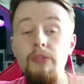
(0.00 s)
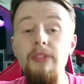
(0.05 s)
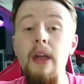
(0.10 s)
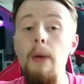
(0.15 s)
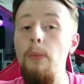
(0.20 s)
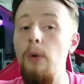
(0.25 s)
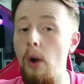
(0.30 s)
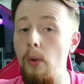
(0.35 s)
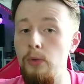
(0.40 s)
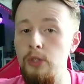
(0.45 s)
Then
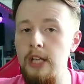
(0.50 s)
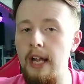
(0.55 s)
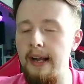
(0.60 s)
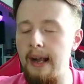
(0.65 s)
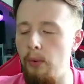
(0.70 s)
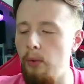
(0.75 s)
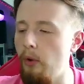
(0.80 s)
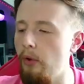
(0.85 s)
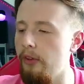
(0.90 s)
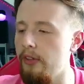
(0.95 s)
we'll go and check
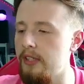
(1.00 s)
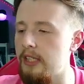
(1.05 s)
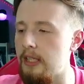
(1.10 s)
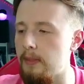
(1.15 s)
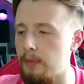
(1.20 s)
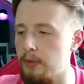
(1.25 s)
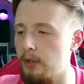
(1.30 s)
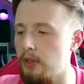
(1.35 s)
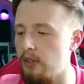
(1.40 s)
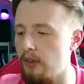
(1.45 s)
out all the
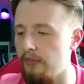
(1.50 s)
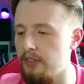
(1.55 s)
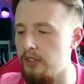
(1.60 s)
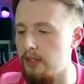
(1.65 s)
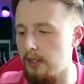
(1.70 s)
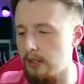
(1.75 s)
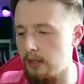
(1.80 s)
teams, because obviously